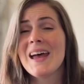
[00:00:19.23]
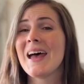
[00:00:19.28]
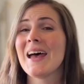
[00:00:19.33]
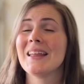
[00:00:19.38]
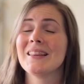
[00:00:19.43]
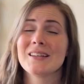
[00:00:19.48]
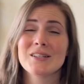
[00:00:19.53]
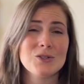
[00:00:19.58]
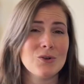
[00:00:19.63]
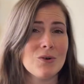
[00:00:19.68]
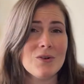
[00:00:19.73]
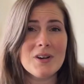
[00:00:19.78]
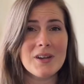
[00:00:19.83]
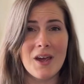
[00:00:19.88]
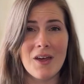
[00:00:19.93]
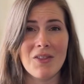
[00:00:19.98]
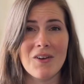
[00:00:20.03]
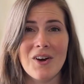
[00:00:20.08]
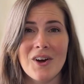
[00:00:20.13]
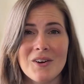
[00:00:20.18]
and let's grow
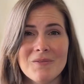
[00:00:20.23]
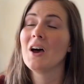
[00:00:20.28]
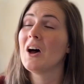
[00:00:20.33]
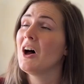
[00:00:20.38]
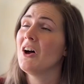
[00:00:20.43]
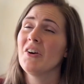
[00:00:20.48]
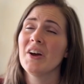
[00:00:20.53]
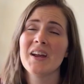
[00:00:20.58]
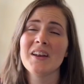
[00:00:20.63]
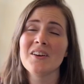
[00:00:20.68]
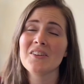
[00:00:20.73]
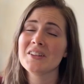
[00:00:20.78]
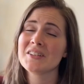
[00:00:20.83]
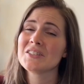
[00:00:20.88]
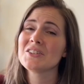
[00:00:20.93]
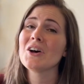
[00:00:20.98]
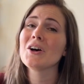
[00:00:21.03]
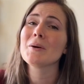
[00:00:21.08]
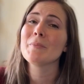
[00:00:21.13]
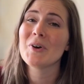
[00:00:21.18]
together. All right, now let's
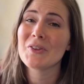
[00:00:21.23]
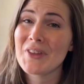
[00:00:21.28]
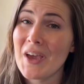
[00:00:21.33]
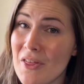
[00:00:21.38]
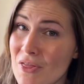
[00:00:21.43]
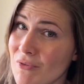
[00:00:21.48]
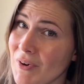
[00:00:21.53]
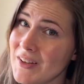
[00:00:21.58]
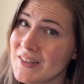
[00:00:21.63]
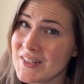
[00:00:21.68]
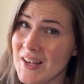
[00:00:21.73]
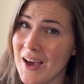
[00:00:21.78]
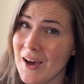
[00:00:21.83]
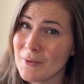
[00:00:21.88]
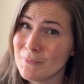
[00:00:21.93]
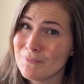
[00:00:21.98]
talk about that Threads app.